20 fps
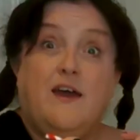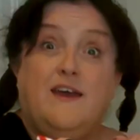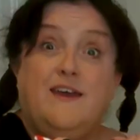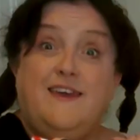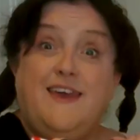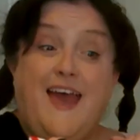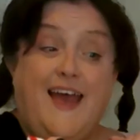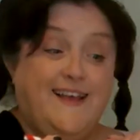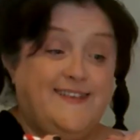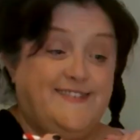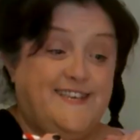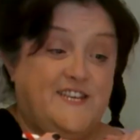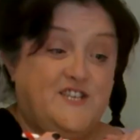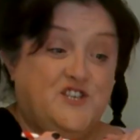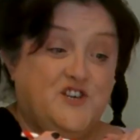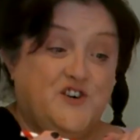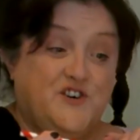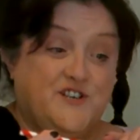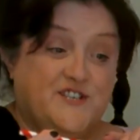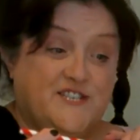Yes, it
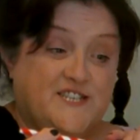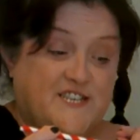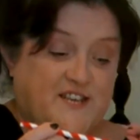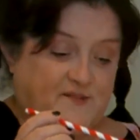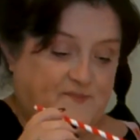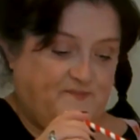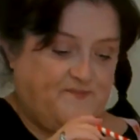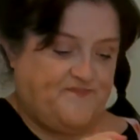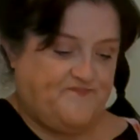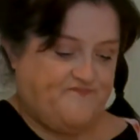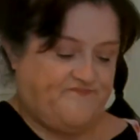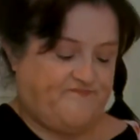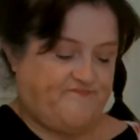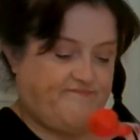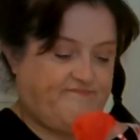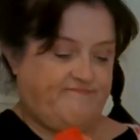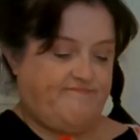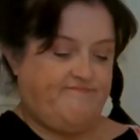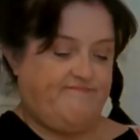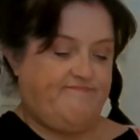does.
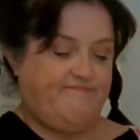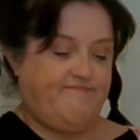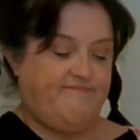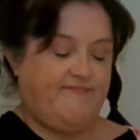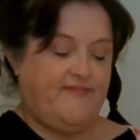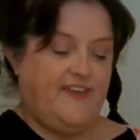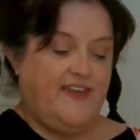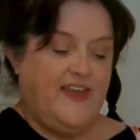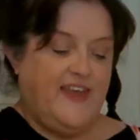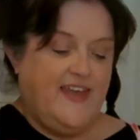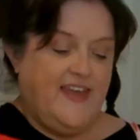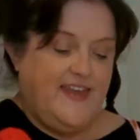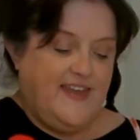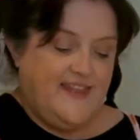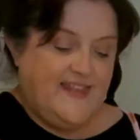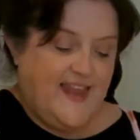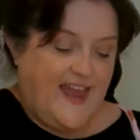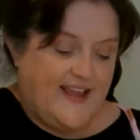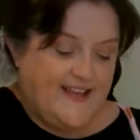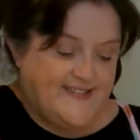
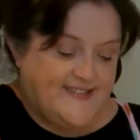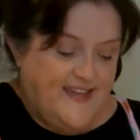Next